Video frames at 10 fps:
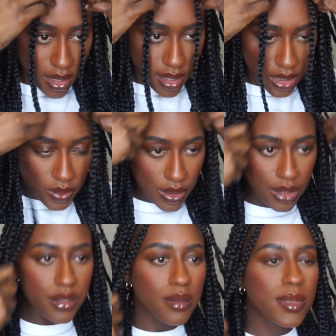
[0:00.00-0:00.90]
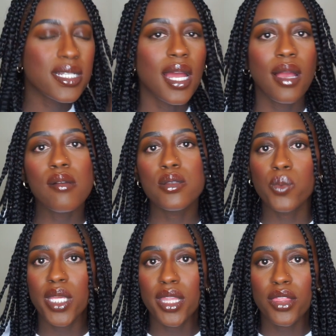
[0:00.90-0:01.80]
next we're gonna do some styles
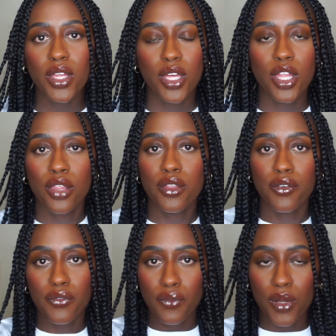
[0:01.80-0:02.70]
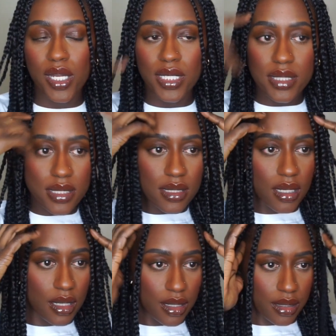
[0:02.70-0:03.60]
with the front
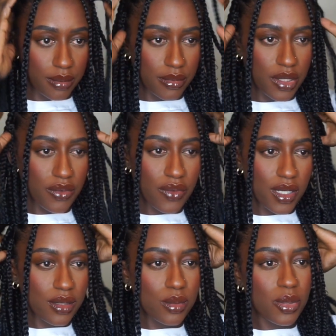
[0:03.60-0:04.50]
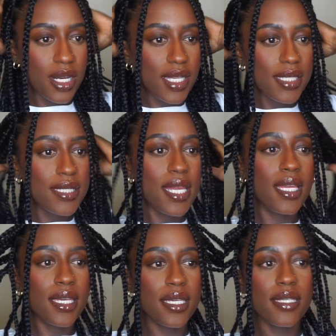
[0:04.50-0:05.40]
little braids
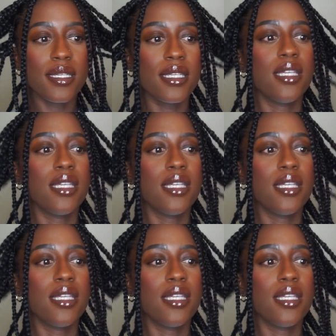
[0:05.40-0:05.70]
hanging.